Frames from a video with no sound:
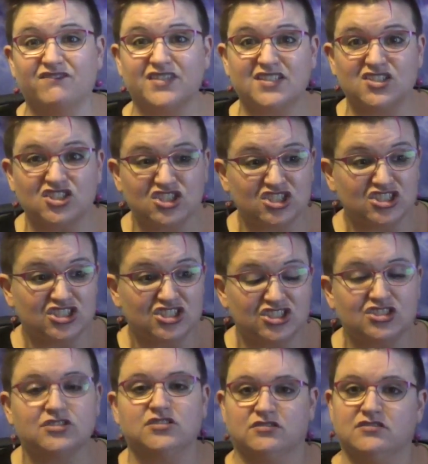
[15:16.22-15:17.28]
dead,
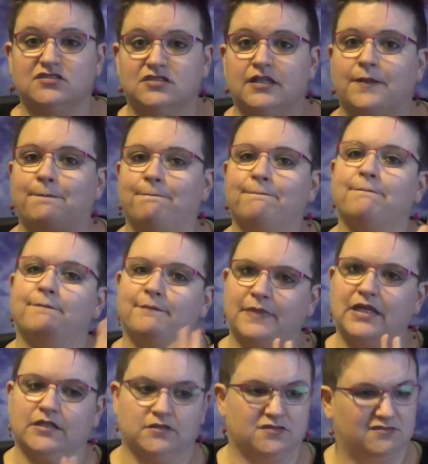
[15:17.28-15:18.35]
finished.
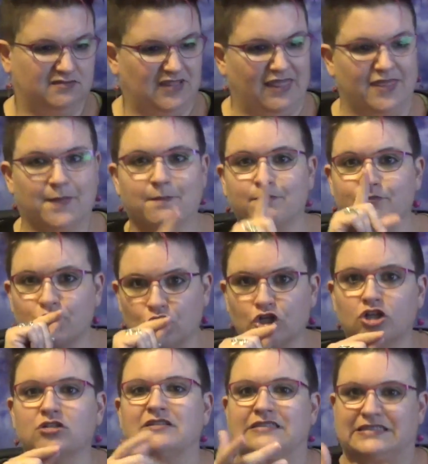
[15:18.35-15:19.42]
That would
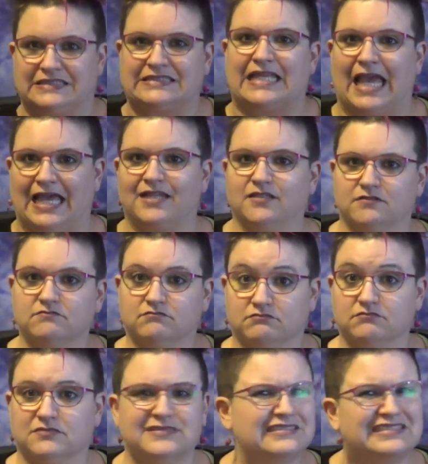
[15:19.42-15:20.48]
grammatically be
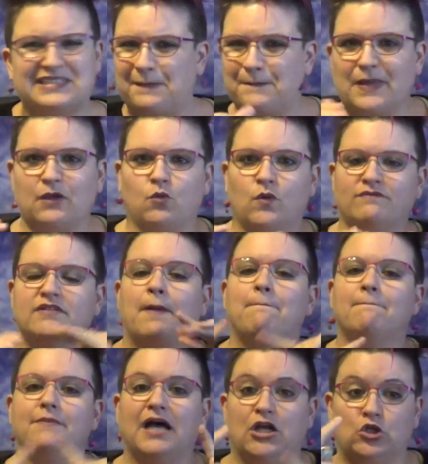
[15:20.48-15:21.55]
following
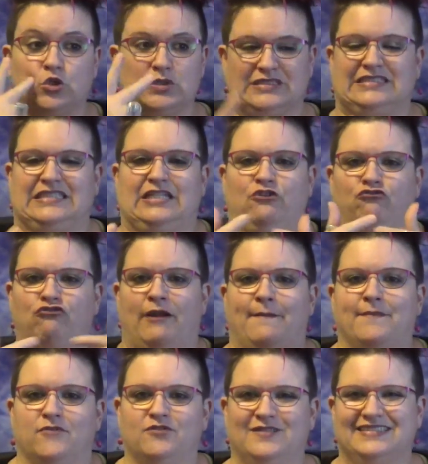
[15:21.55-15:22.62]
ASL.
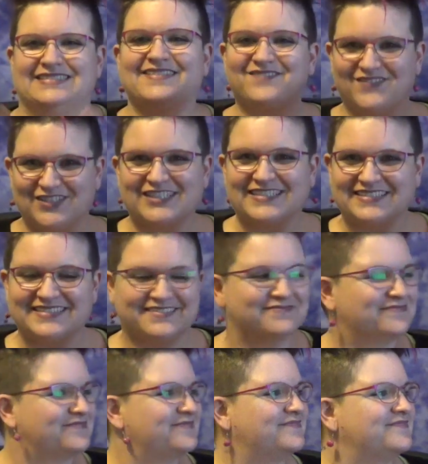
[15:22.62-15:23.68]
It is equivalent,
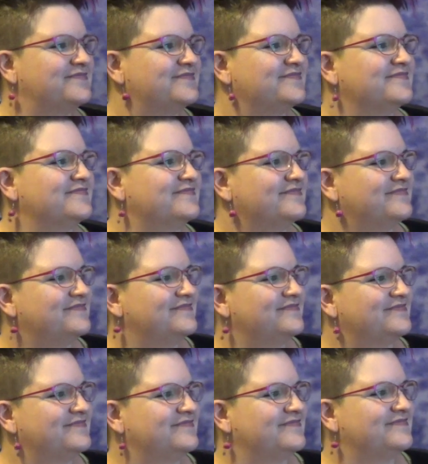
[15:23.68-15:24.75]
but the grammar is
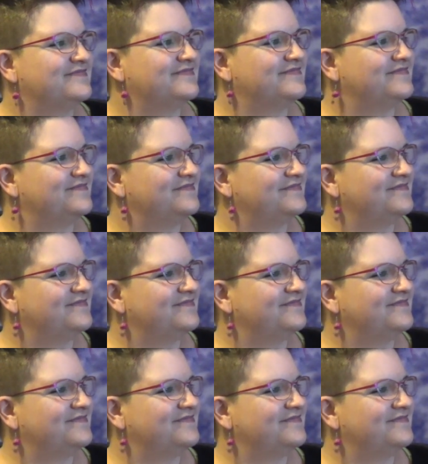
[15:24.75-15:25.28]
drastically different.